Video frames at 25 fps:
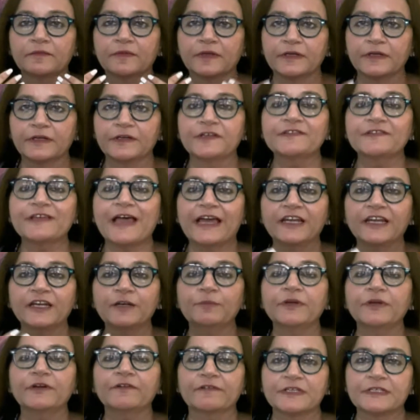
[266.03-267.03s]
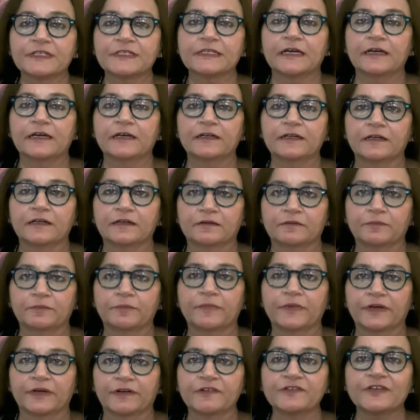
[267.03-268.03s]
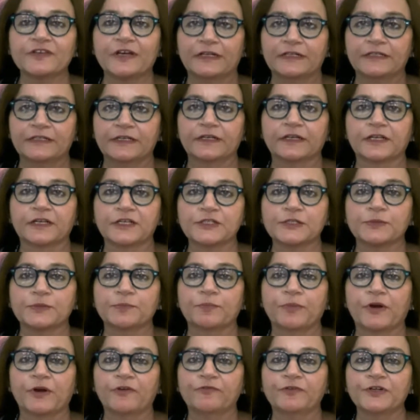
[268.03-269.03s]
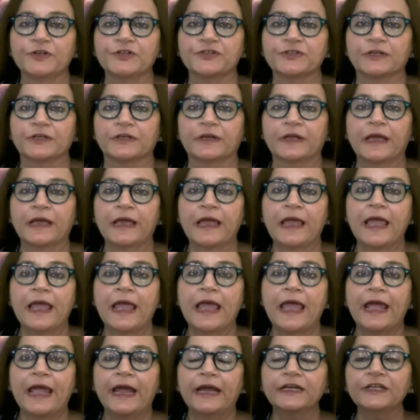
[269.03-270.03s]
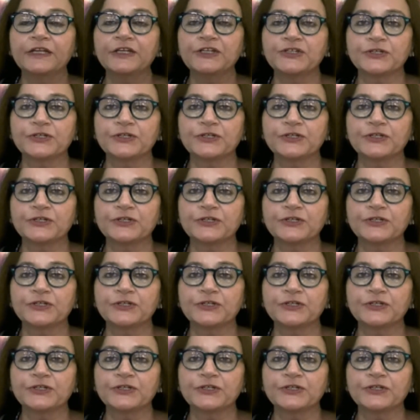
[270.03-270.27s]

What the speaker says: desirable result in his profession, and he